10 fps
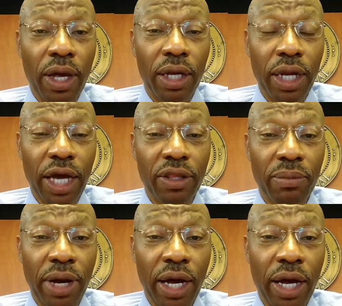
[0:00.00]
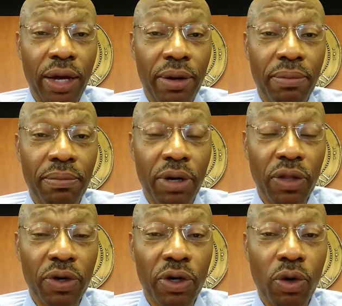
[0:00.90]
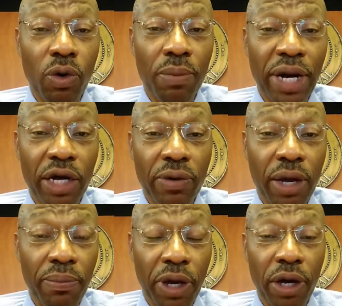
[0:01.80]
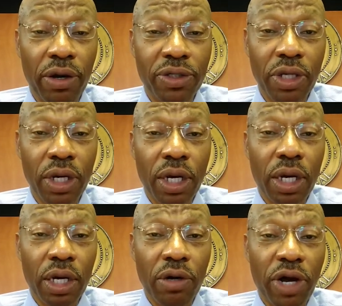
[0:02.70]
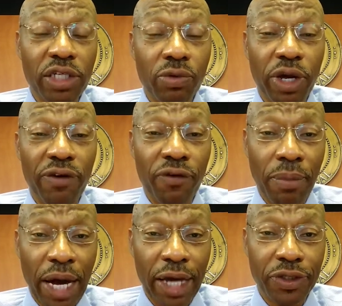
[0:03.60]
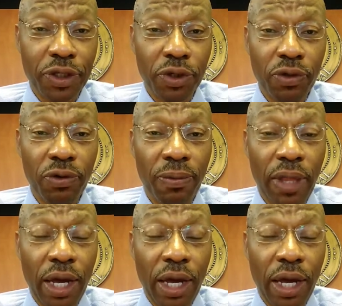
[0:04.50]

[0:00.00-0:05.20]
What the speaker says: neither my mother nor my grandparents graduated from high school,